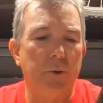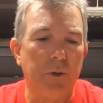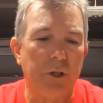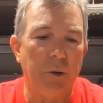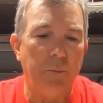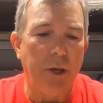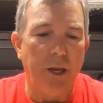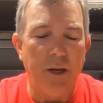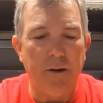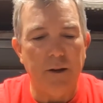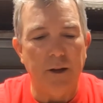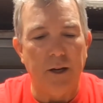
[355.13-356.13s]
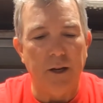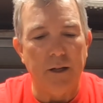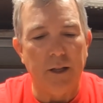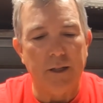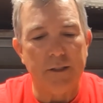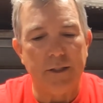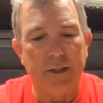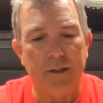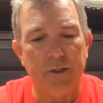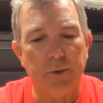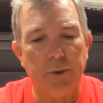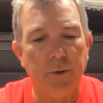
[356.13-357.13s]
cool little bait. Like I said,
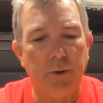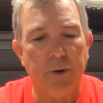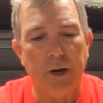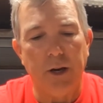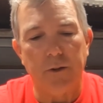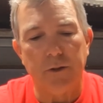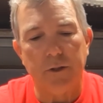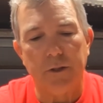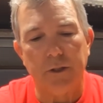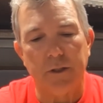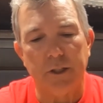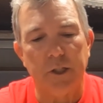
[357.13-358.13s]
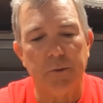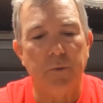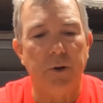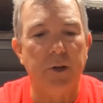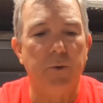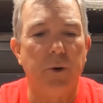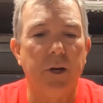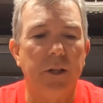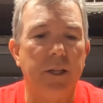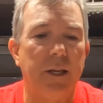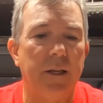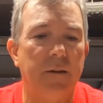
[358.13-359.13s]
it's 3/4 ounce. It sinks pretty
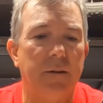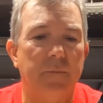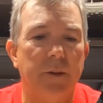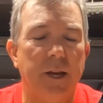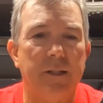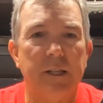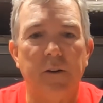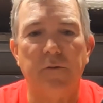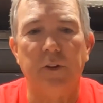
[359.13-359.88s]
quickly. Has that